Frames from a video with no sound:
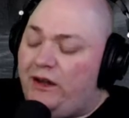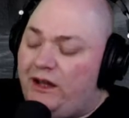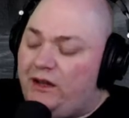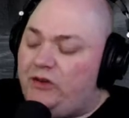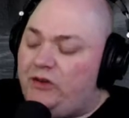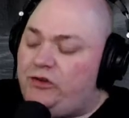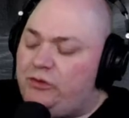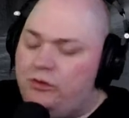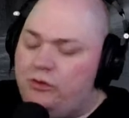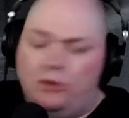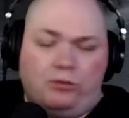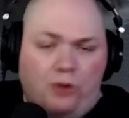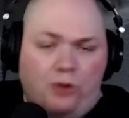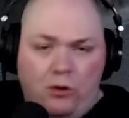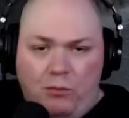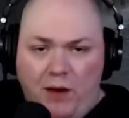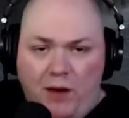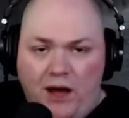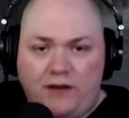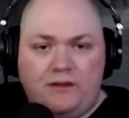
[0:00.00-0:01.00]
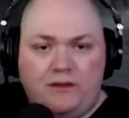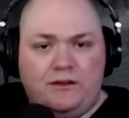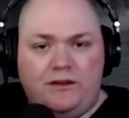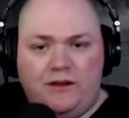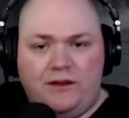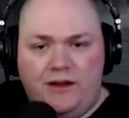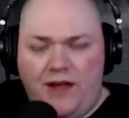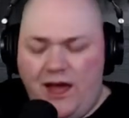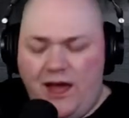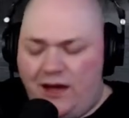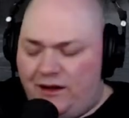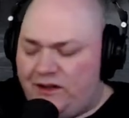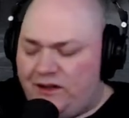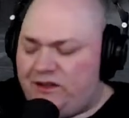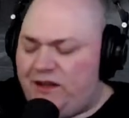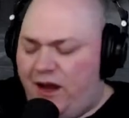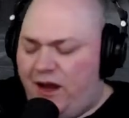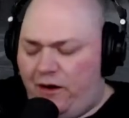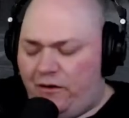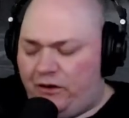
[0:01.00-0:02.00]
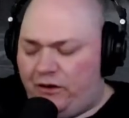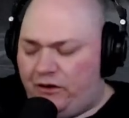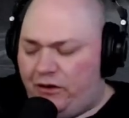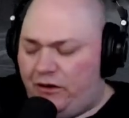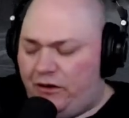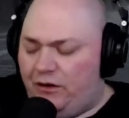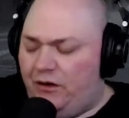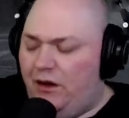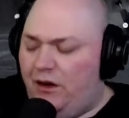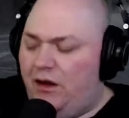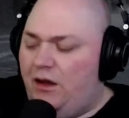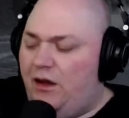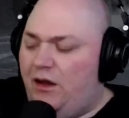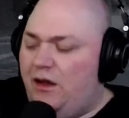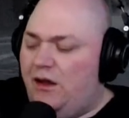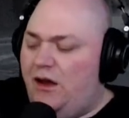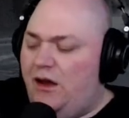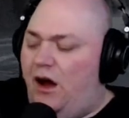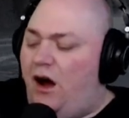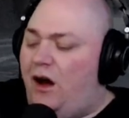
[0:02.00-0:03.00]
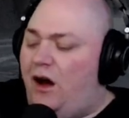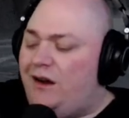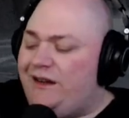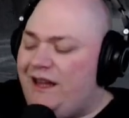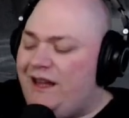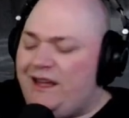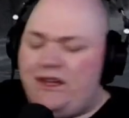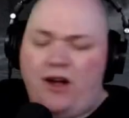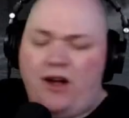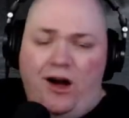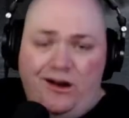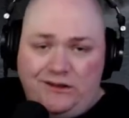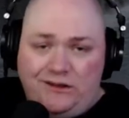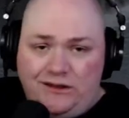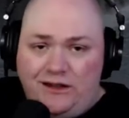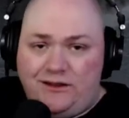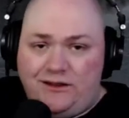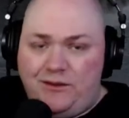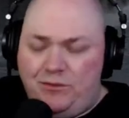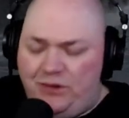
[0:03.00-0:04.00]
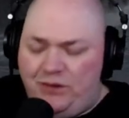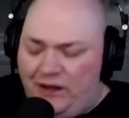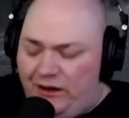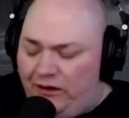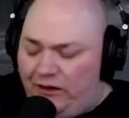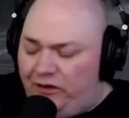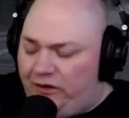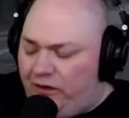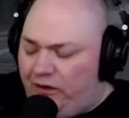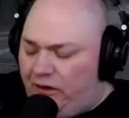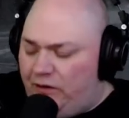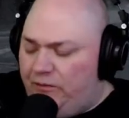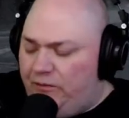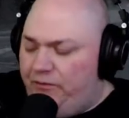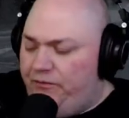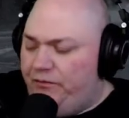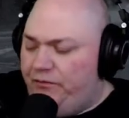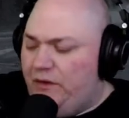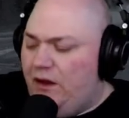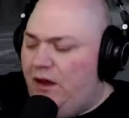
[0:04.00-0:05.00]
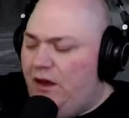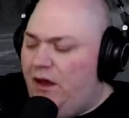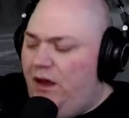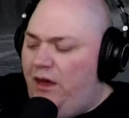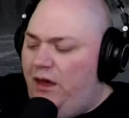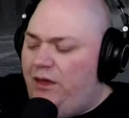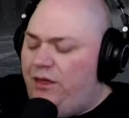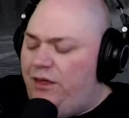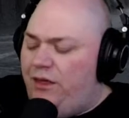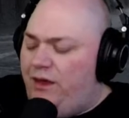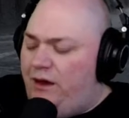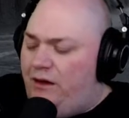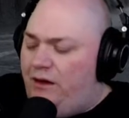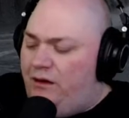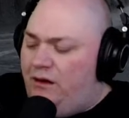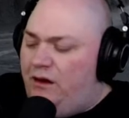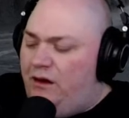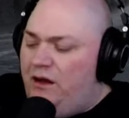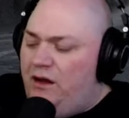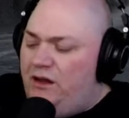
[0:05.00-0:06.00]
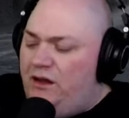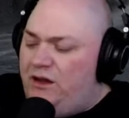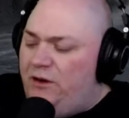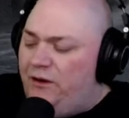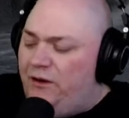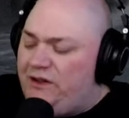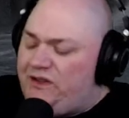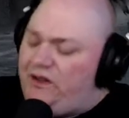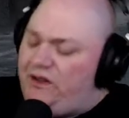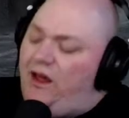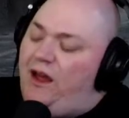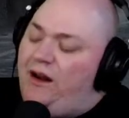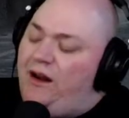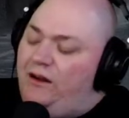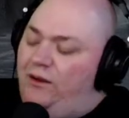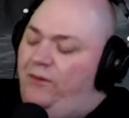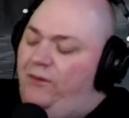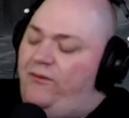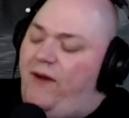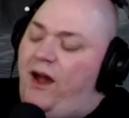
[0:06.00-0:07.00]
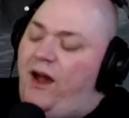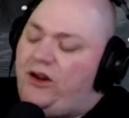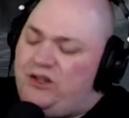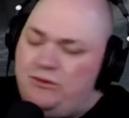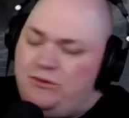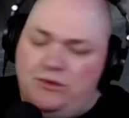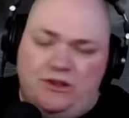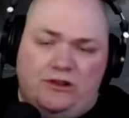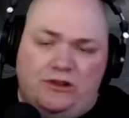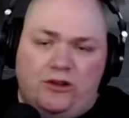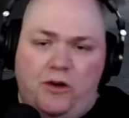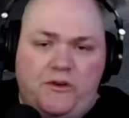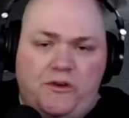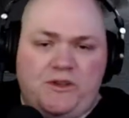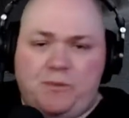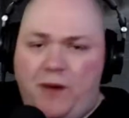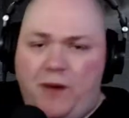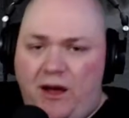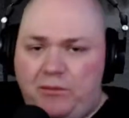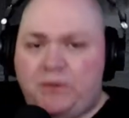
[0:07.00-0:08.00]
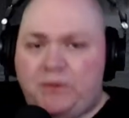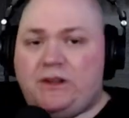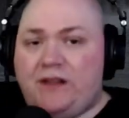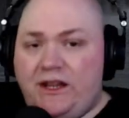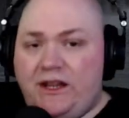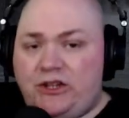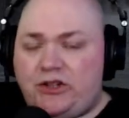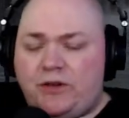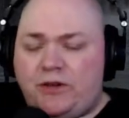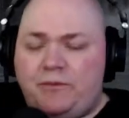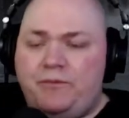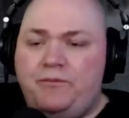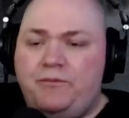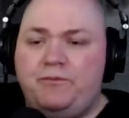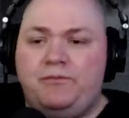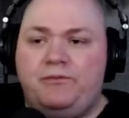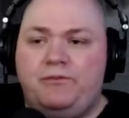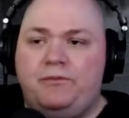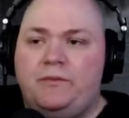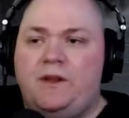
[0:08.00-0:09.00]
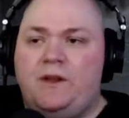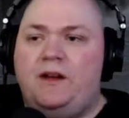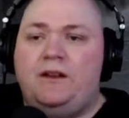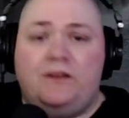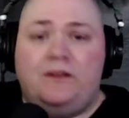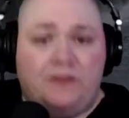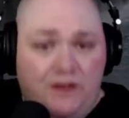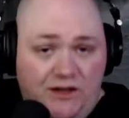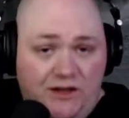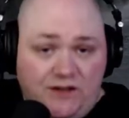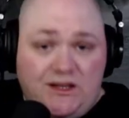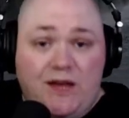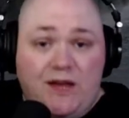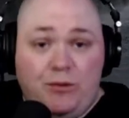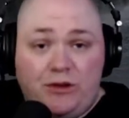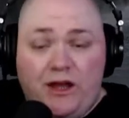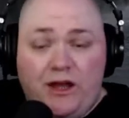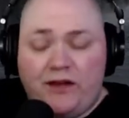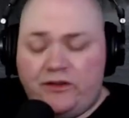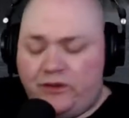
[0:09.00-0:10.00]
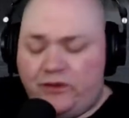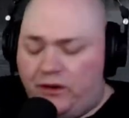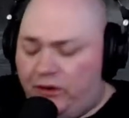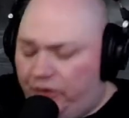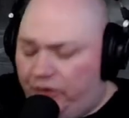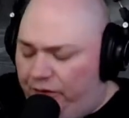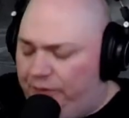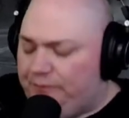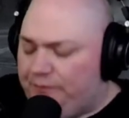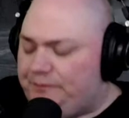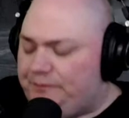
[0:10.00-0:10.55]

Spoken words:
into a robot NS character on a continent in Planetside, then you're assigned the faction with the lowest population. Stabilize things.